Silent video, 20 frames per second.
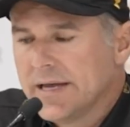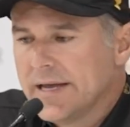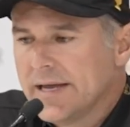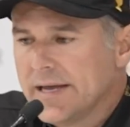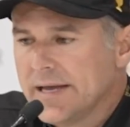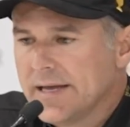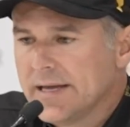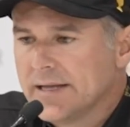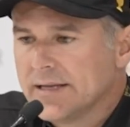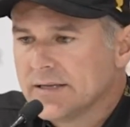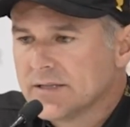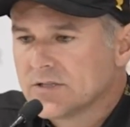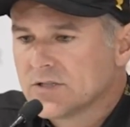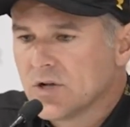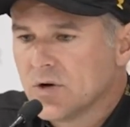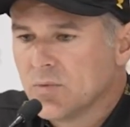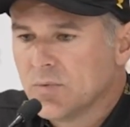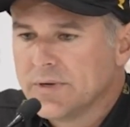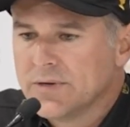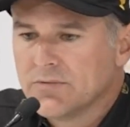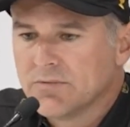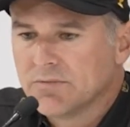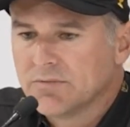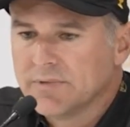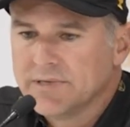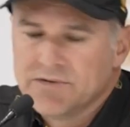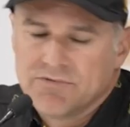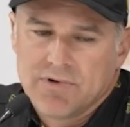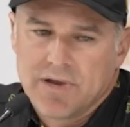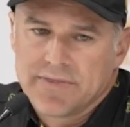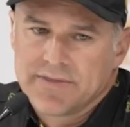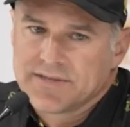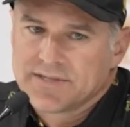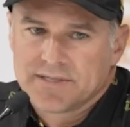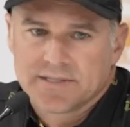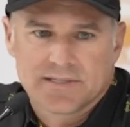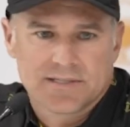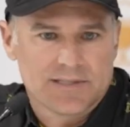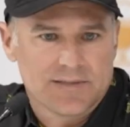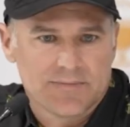And so we run the
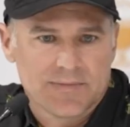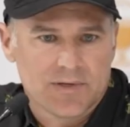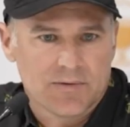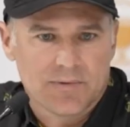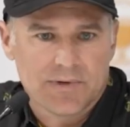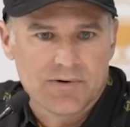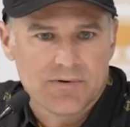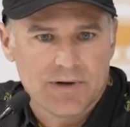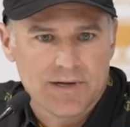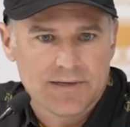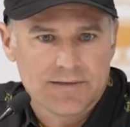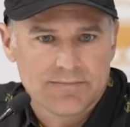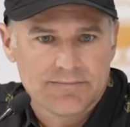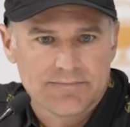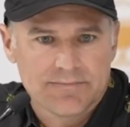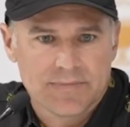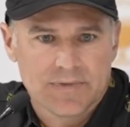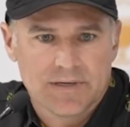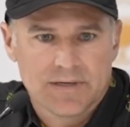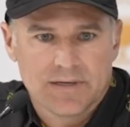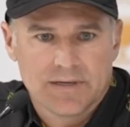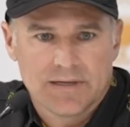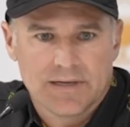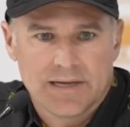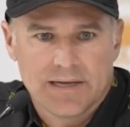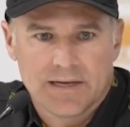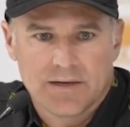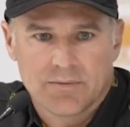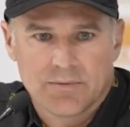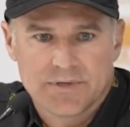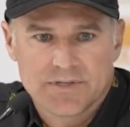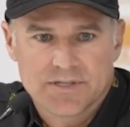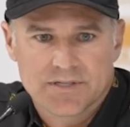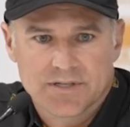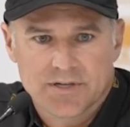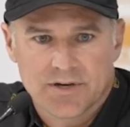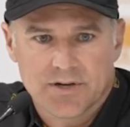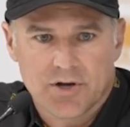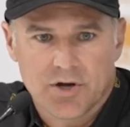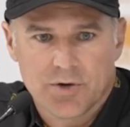system that we run, and we
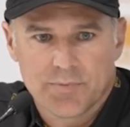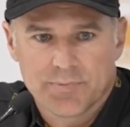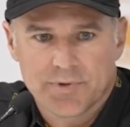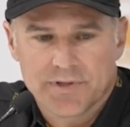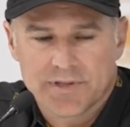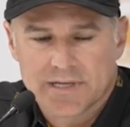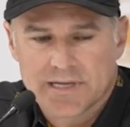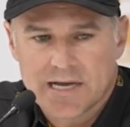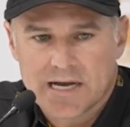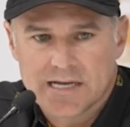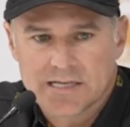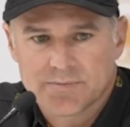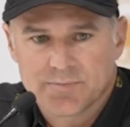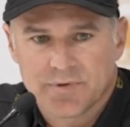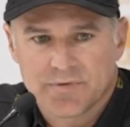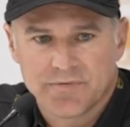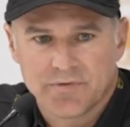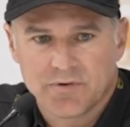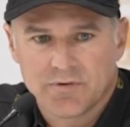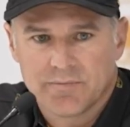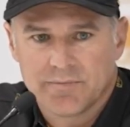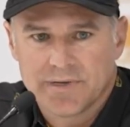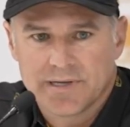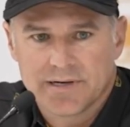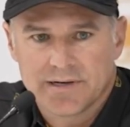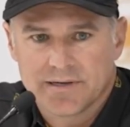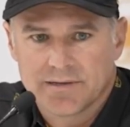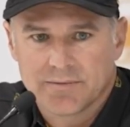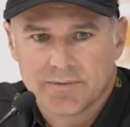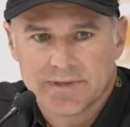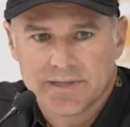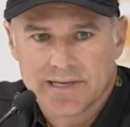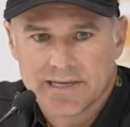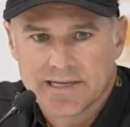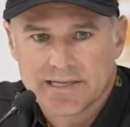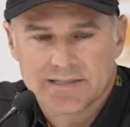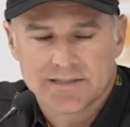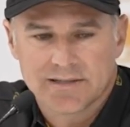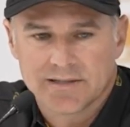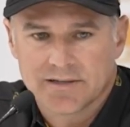just got to hope that the guys perform better when they
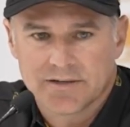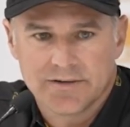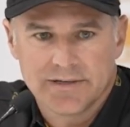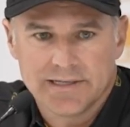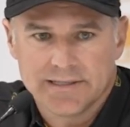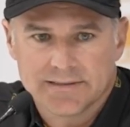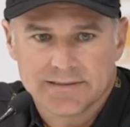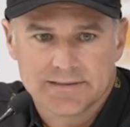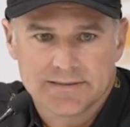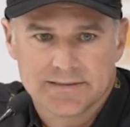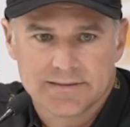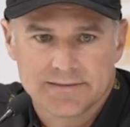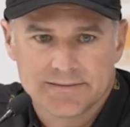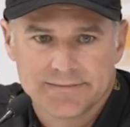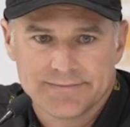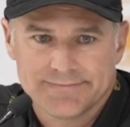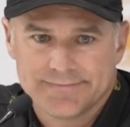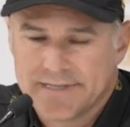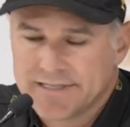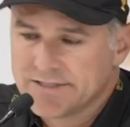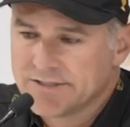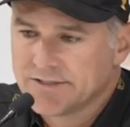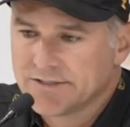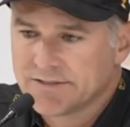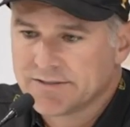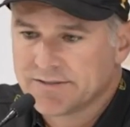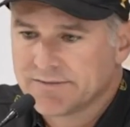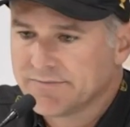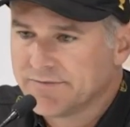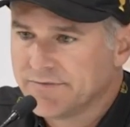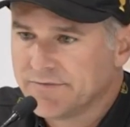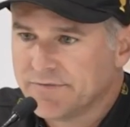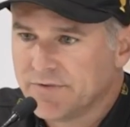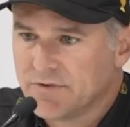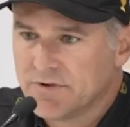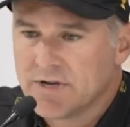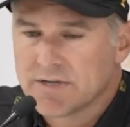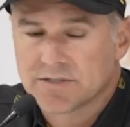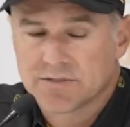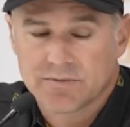get to the greens. And that's just
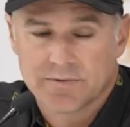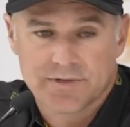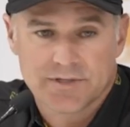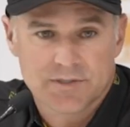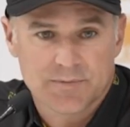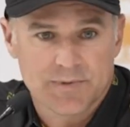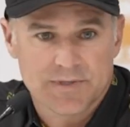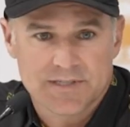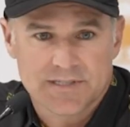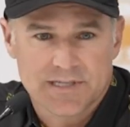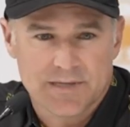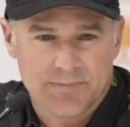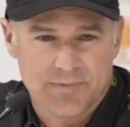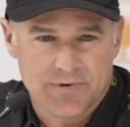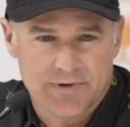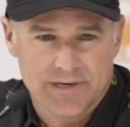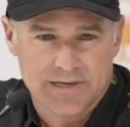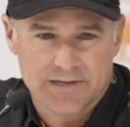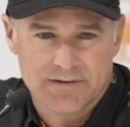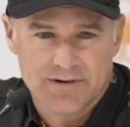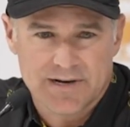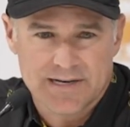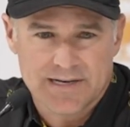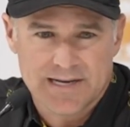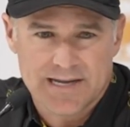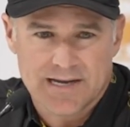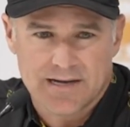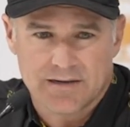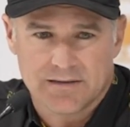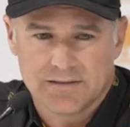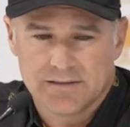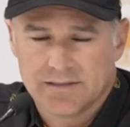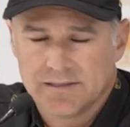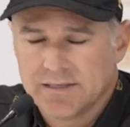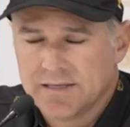for us where it's been separated right now.